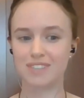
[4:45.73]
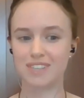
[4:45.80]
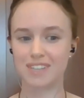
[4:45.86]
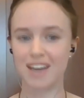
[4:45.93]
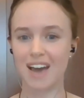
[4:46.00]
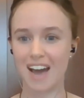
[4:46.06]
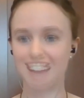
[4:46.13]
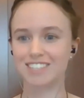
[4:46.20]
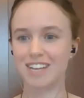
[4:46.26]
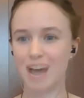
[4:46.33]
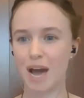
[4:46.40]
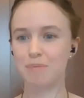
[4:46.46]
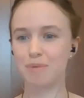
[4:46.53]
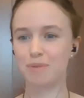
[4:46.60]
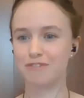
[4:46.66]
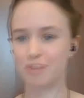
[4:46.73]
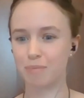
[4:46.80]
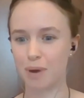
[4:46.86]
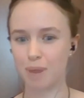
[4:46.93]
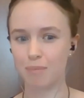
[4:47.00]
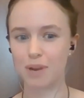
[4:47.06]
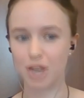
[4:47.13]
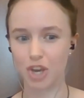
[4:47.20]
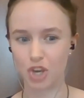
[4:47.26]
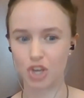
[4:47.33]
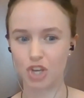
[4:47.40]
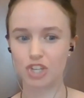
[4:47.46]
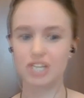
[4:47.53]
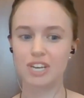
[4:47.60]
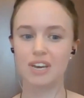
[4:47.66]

that actually happen for the public good.